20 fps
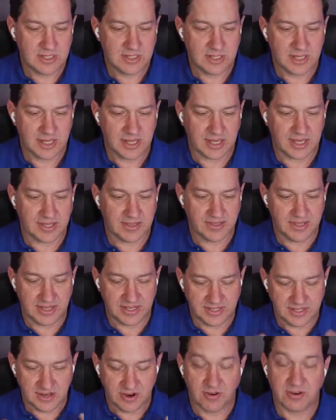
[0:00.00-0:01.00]
like
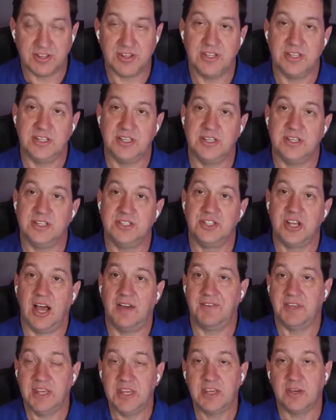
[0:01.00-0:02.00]
that are in the
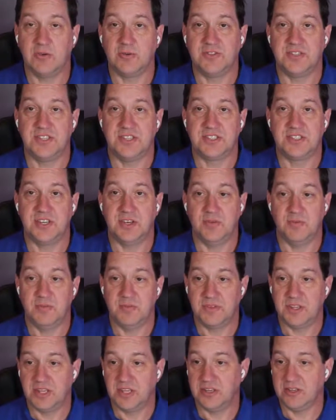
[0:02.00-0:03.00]
Java ecosystem
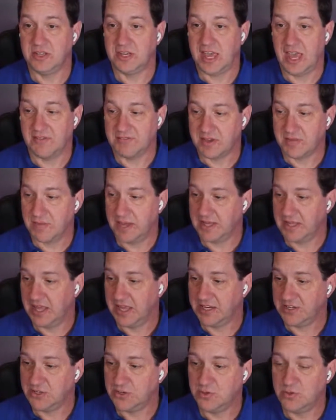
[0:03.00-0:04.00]
that you can have command
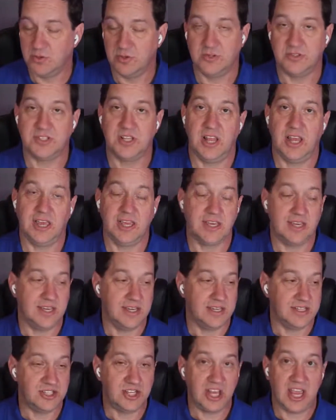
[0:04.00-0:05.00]
line tools like
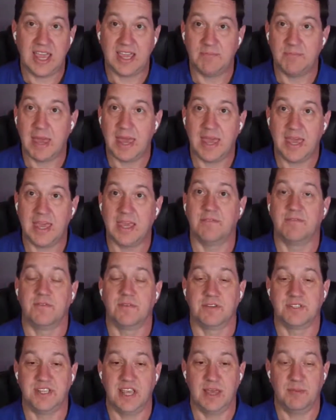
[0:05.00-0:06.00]
JBang,
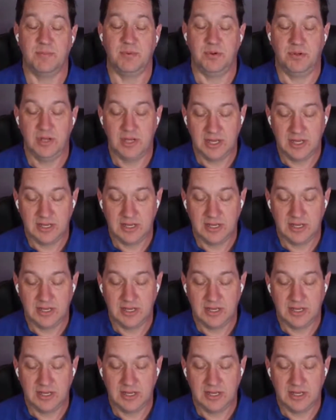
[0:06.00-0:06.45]
for example.